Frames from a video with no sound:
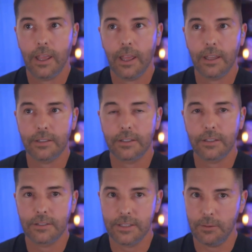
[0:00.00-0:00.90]

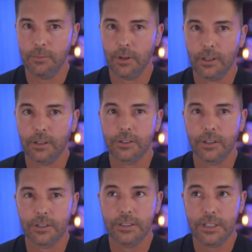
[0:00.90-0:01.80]
and deep
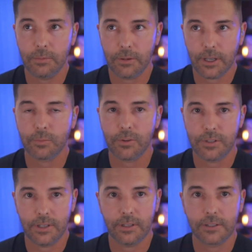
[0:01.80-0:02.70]
knowledge and deep
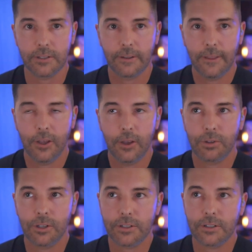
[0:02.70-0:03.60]
expertise,
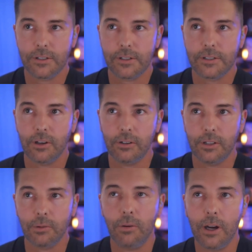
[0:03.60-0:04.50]
but it doesn't
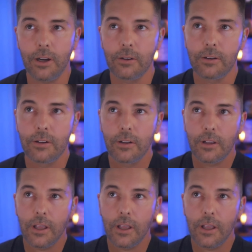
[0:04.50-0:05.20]
necessarily require